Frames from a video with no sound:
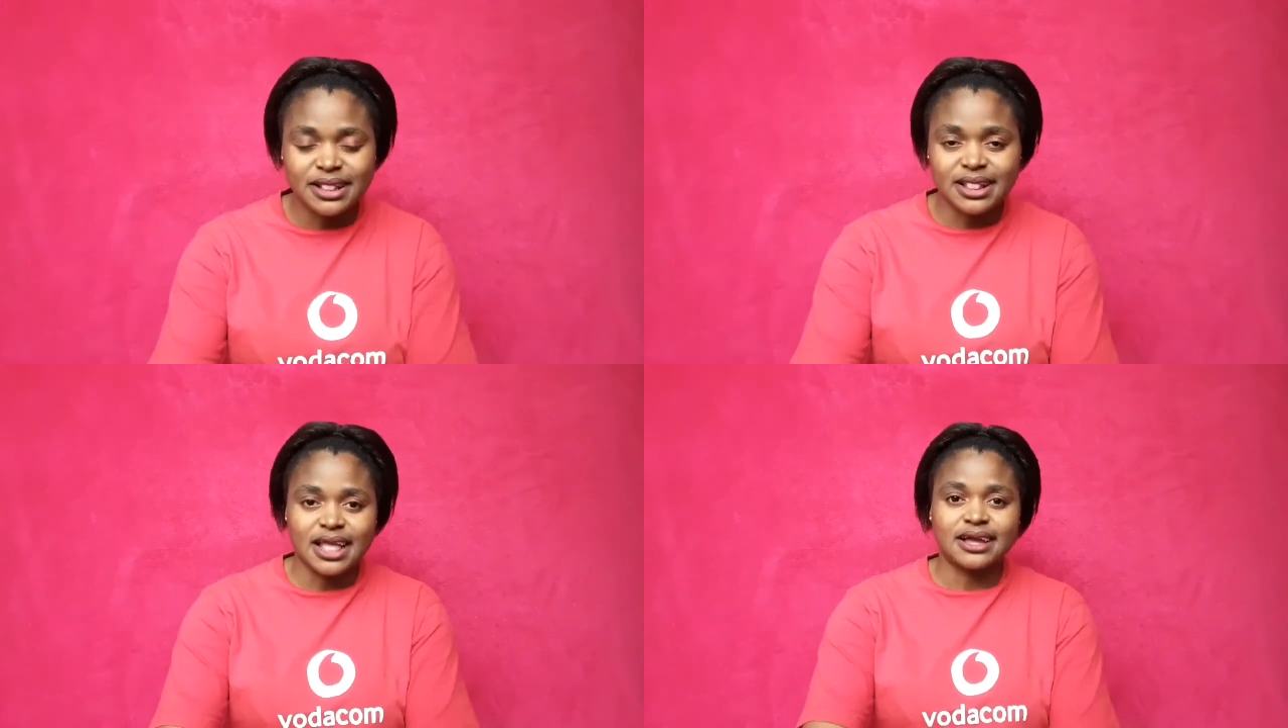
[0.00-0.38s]

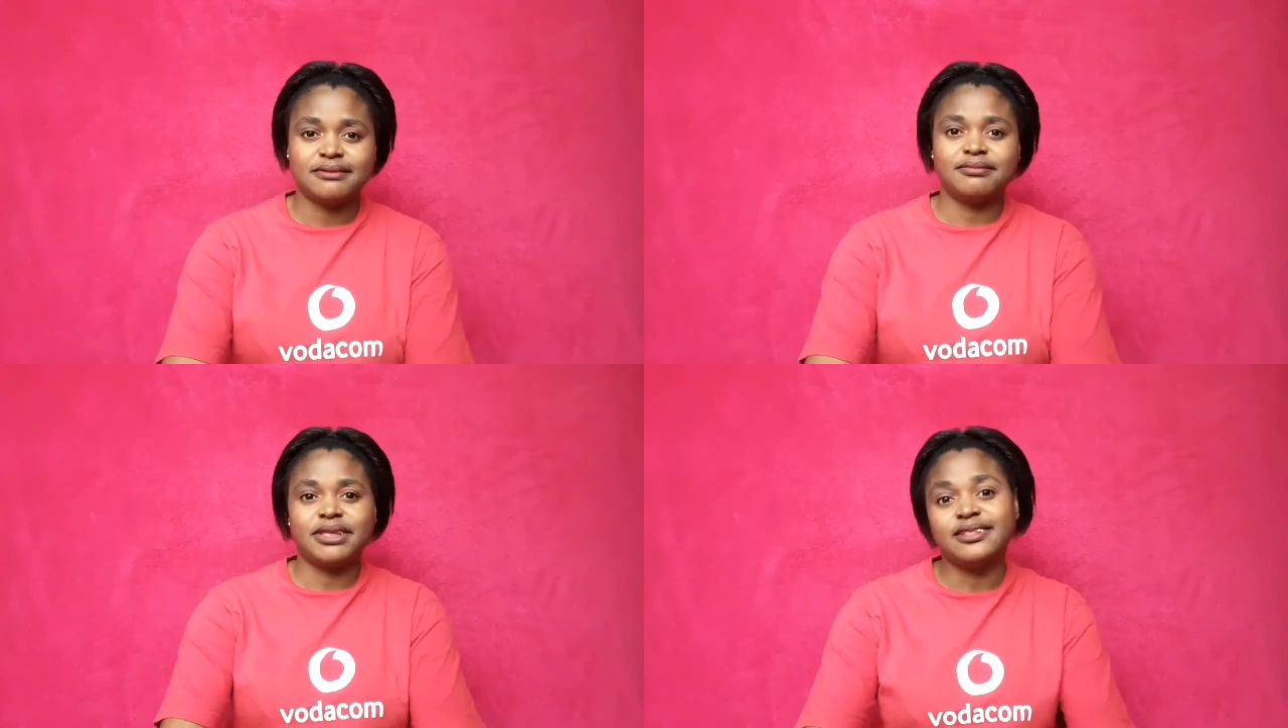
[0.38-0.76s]
butler,
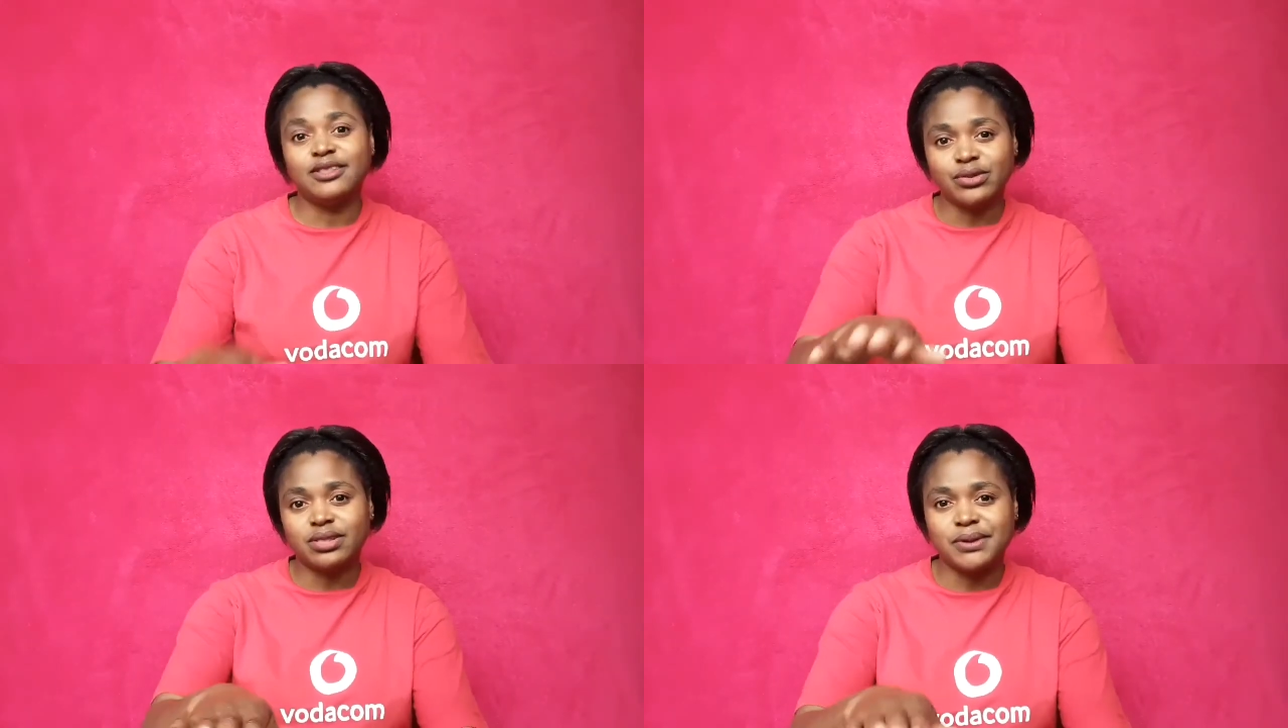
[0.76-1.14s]

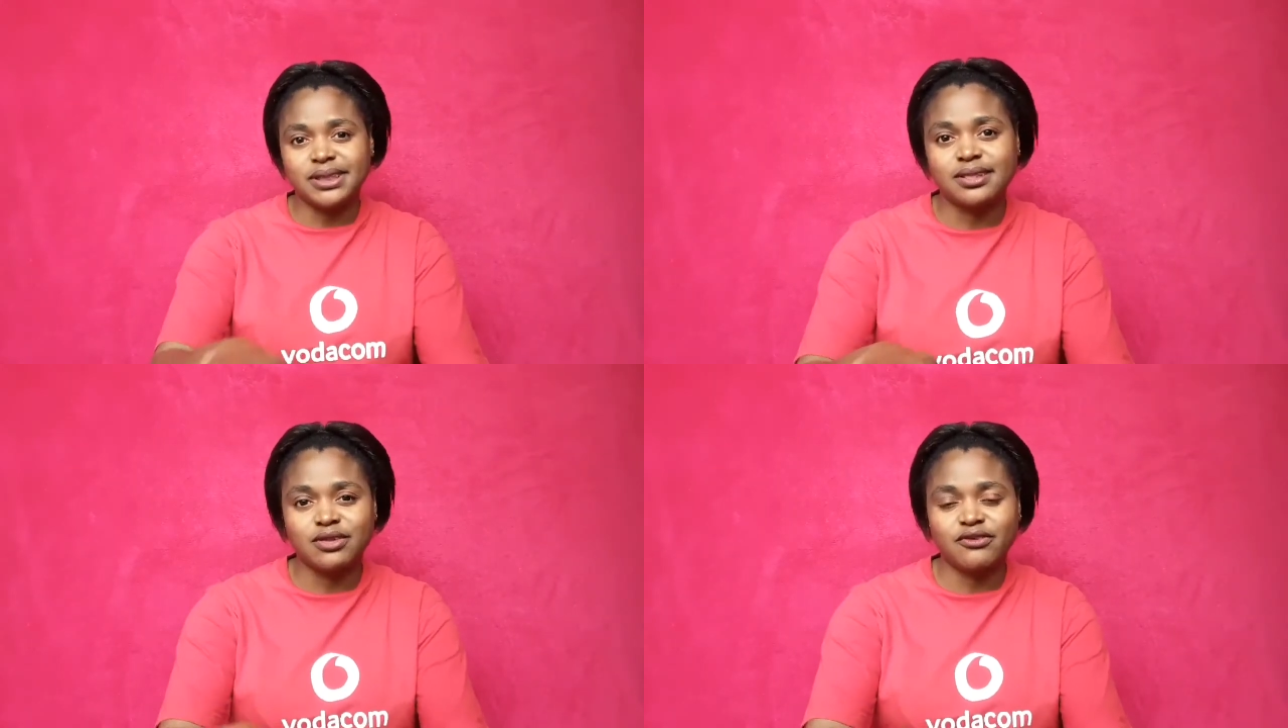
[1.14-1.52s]
in those
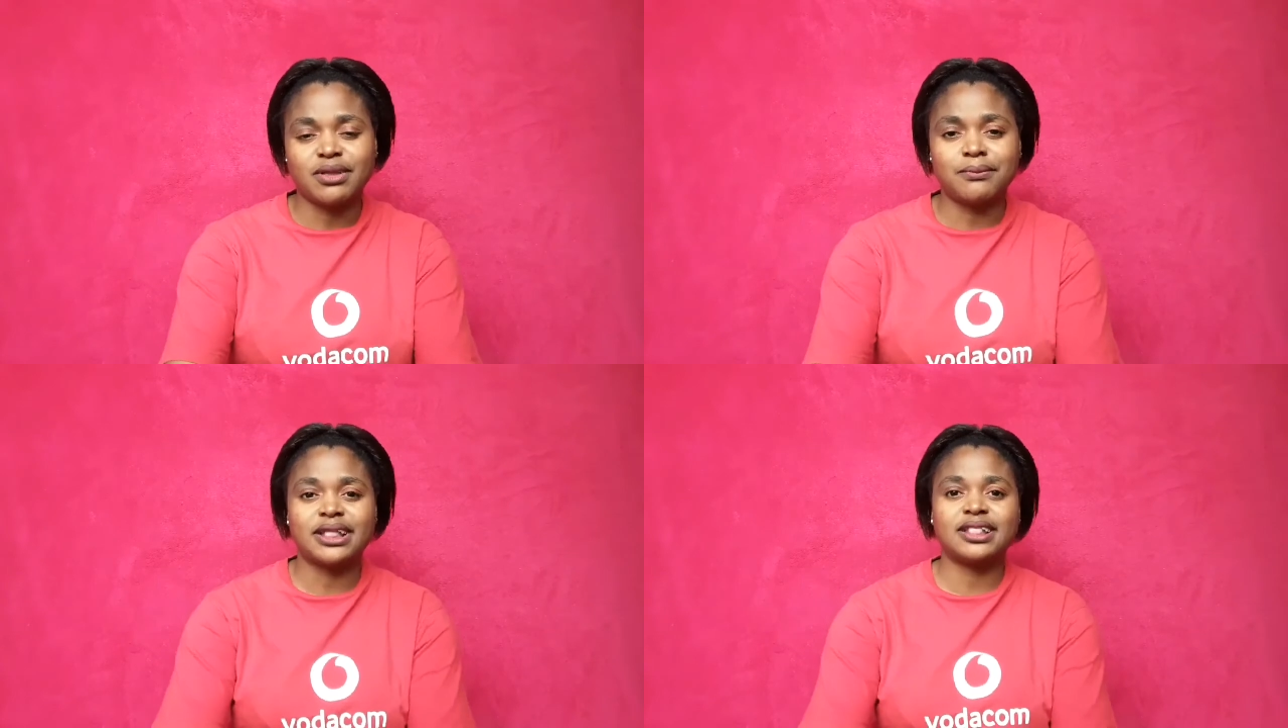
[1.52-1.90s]
spaces
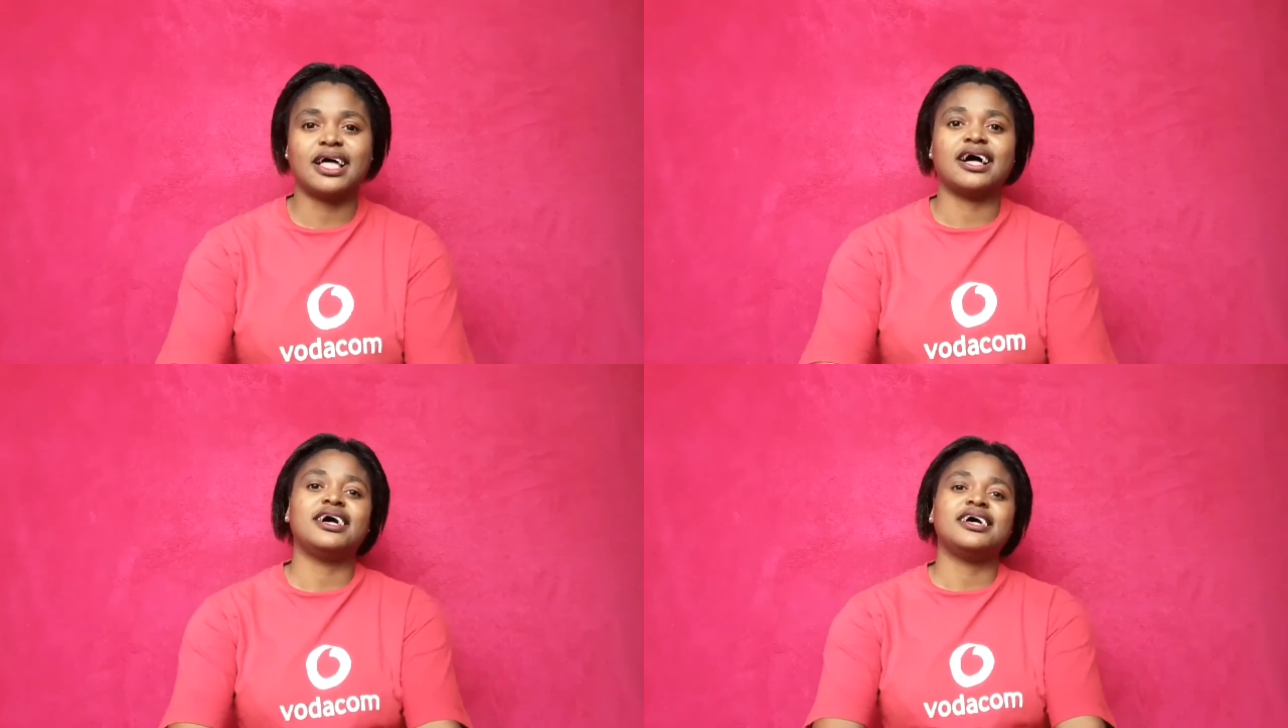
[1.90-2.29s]
of the
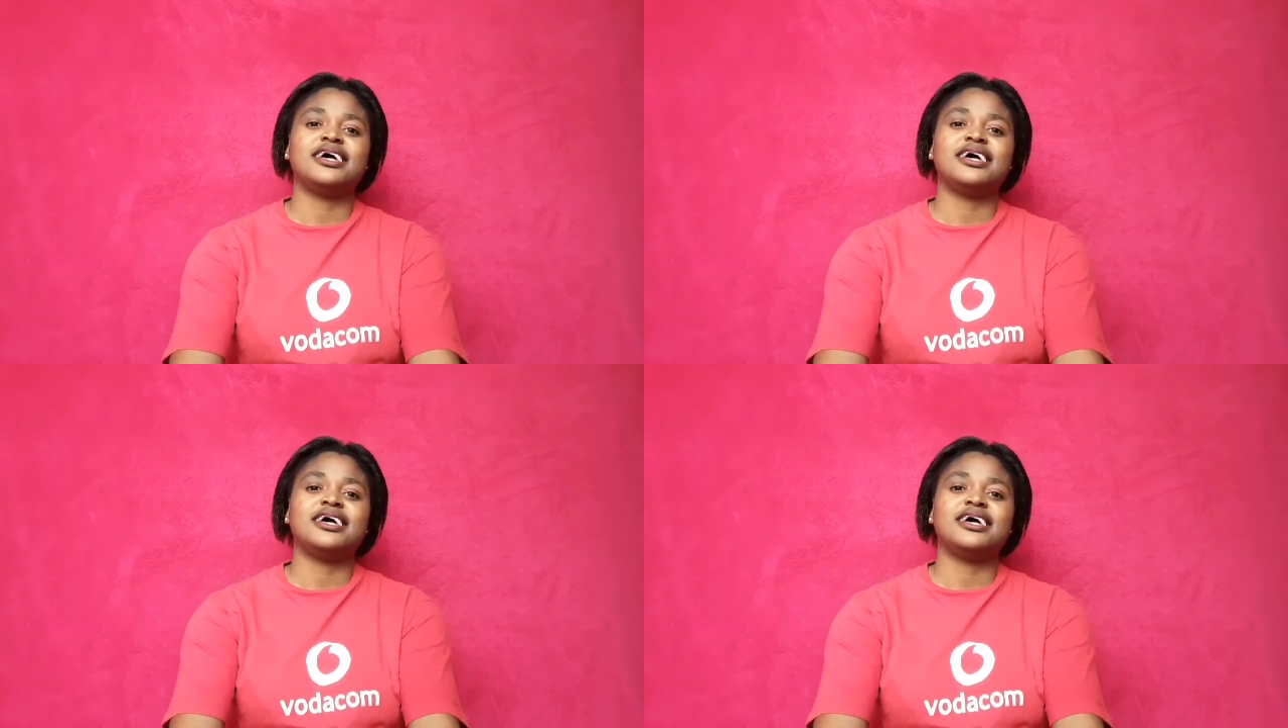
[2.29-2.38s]
butler.